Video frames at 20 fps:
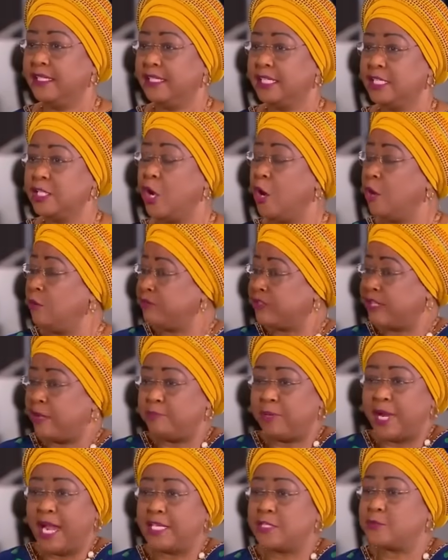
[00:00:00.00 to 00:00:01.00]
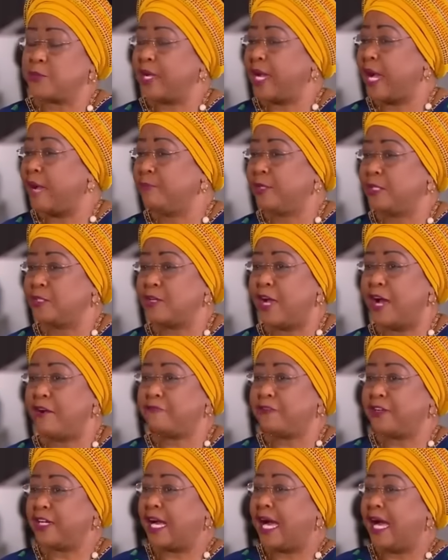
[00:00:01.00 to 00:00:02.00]
No supplies were coming to
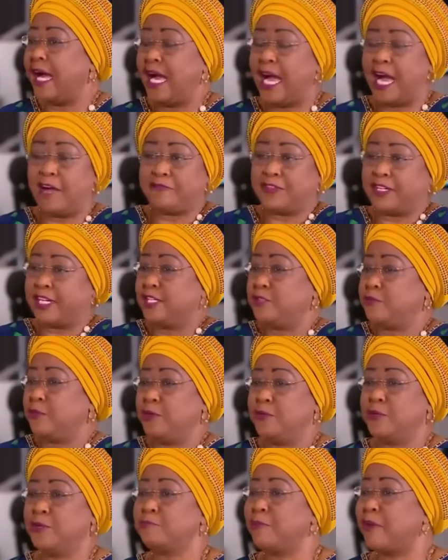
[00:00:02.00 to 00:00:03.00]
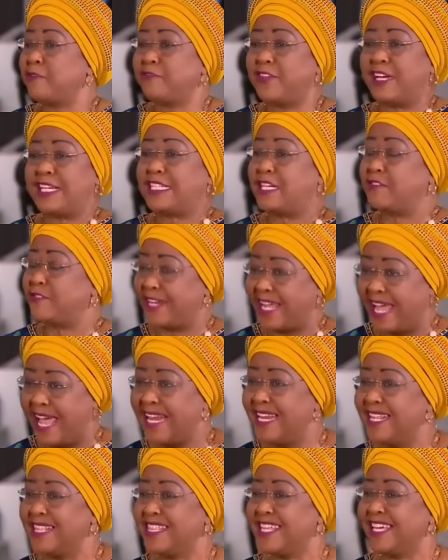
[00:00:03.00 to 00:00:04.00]
Africa, Africans were not manufacturing
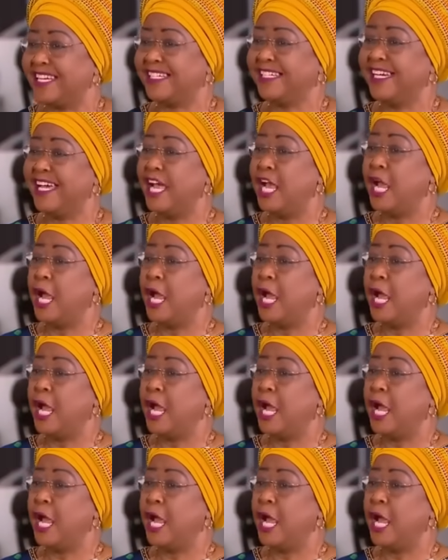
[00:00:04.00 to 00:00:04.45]
anything,